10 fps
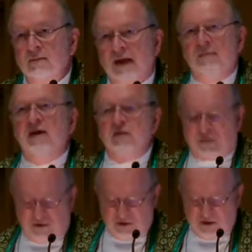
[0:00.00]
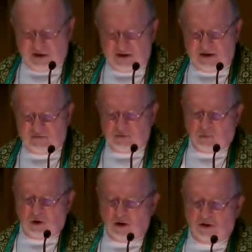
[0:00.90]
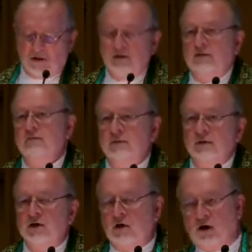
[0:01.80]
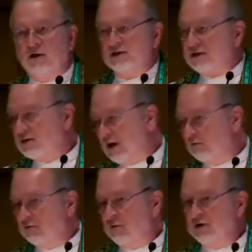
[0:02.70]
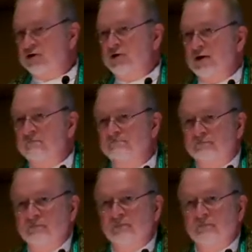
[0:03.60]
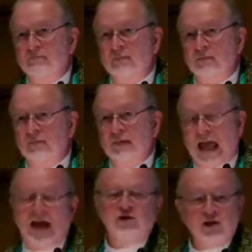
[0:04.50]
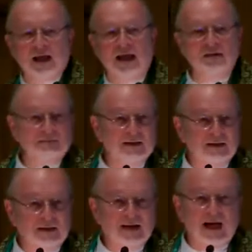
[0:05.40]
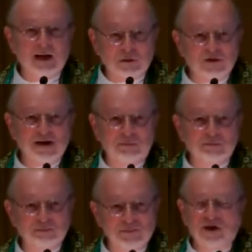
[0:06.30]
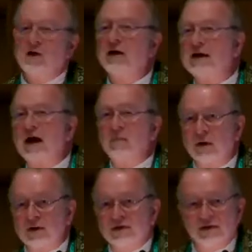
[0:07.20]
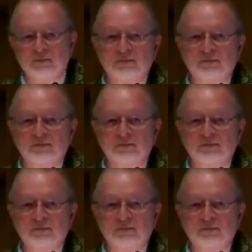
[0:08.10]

Maybe a third of the world calls itself Christian. Actually, I looked up the current numbers.